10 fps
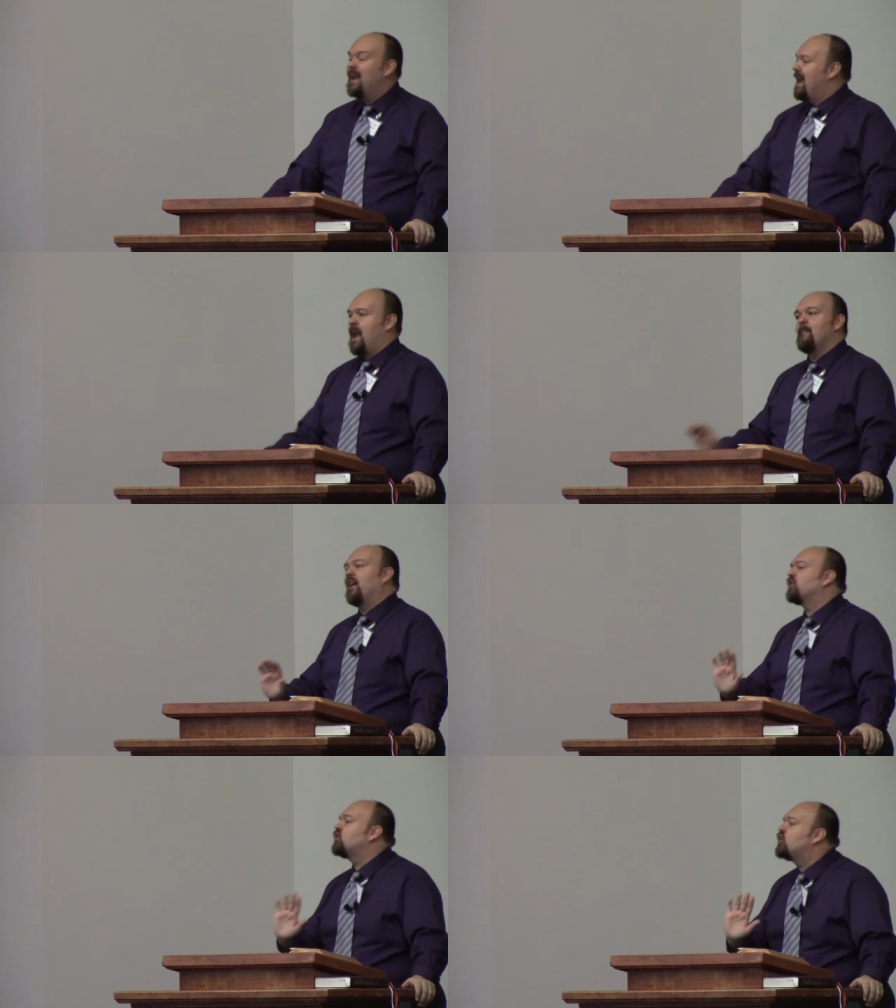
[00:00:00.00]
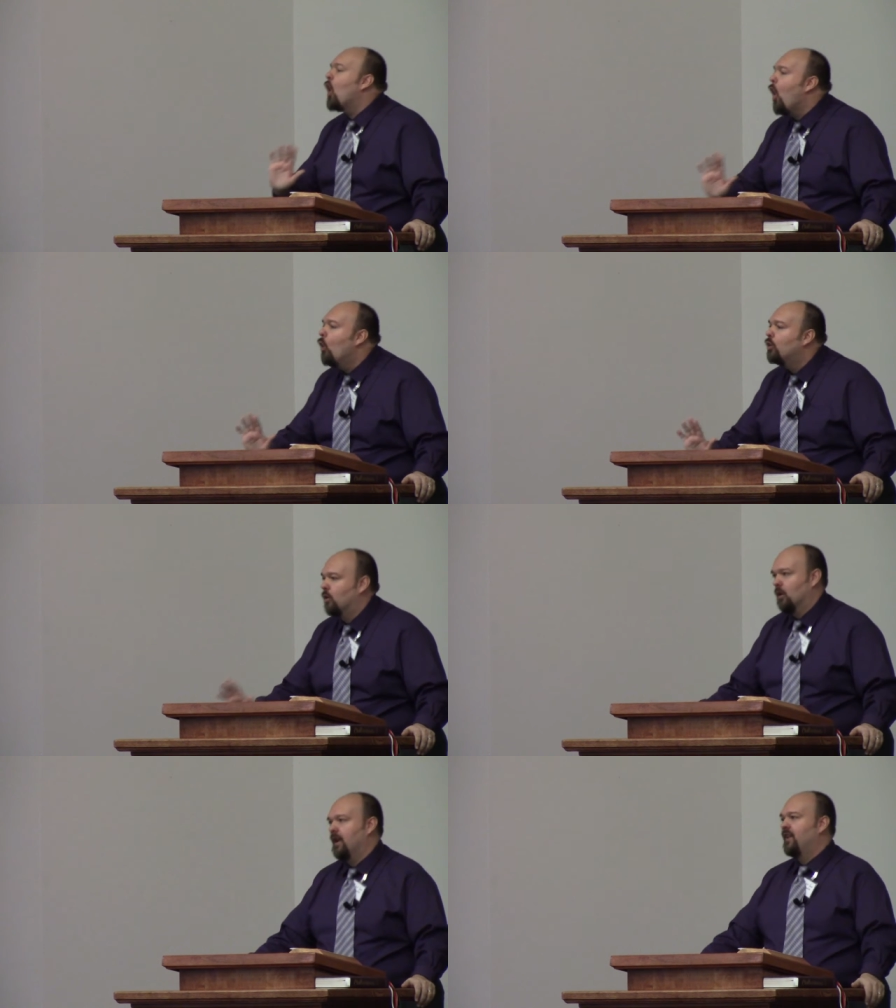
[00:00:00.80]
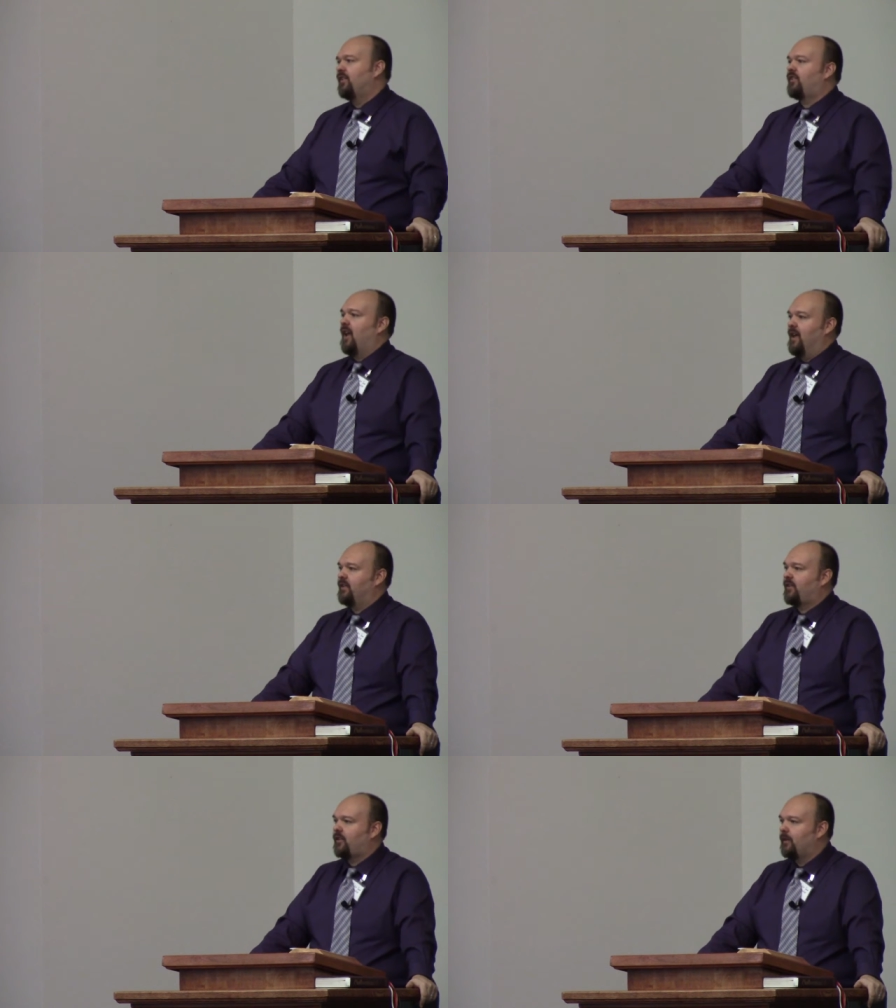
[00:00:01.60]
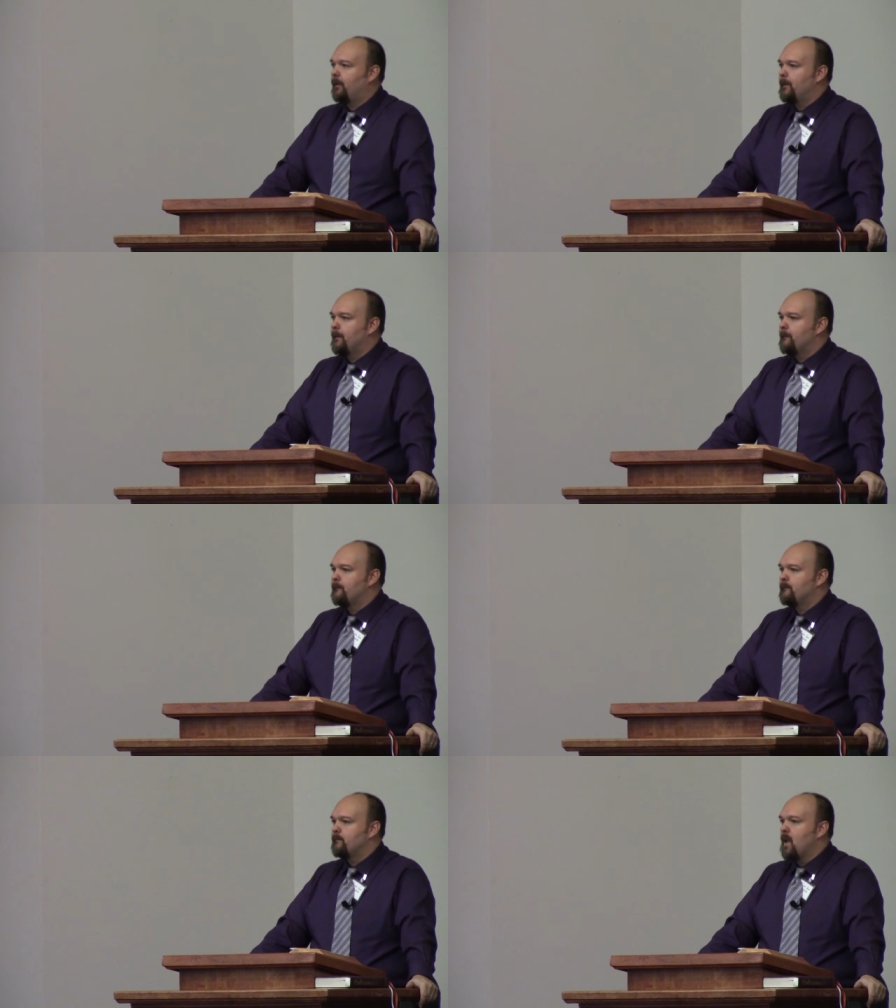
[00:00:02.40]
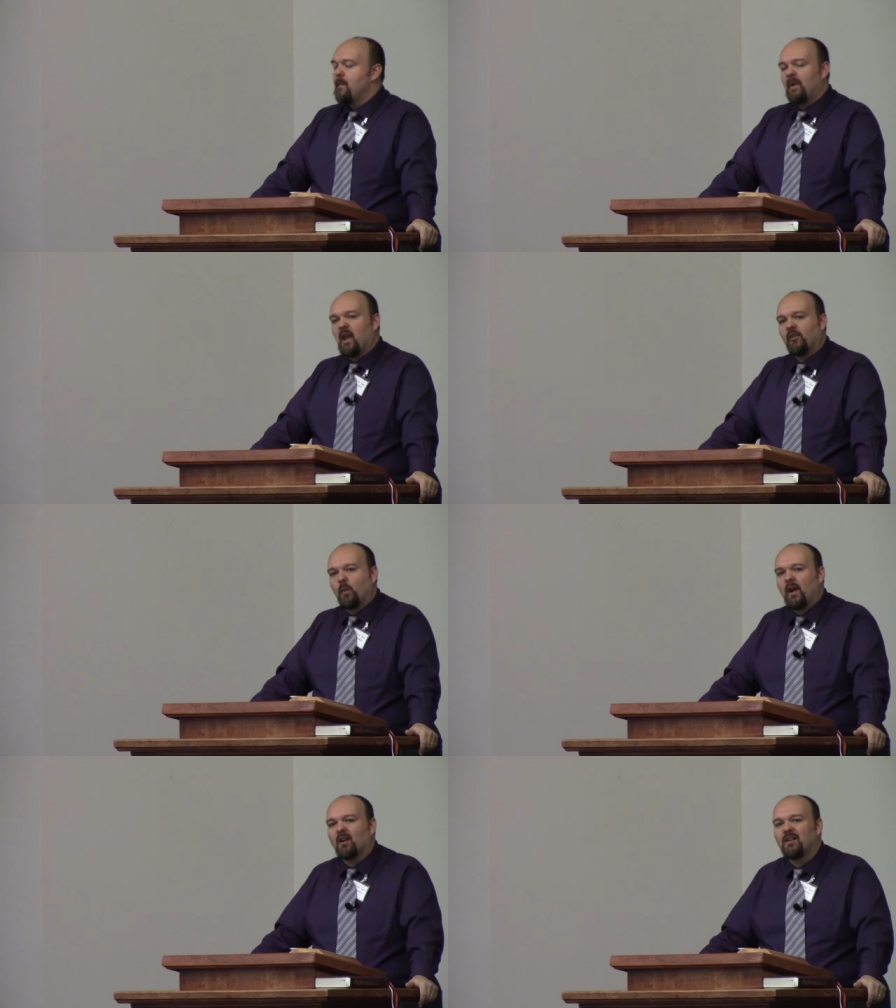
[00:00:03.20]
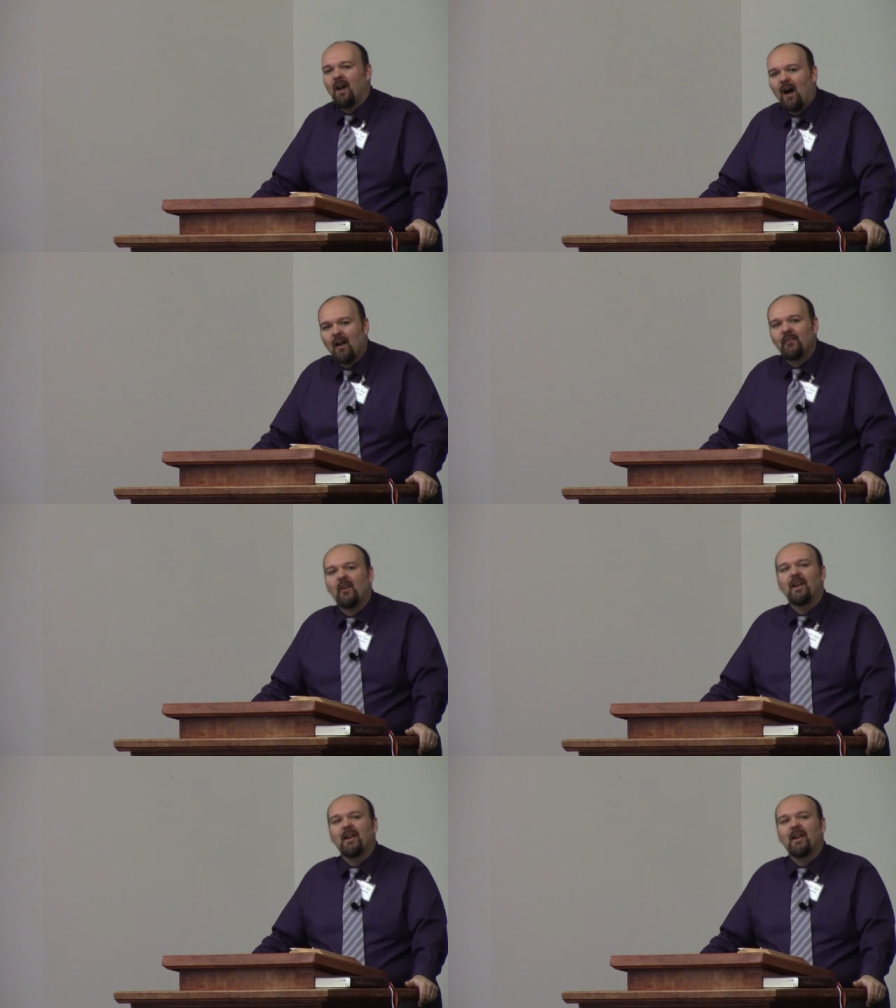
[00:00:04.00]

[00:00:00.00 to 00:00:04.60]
it makes total sense. Because we are God's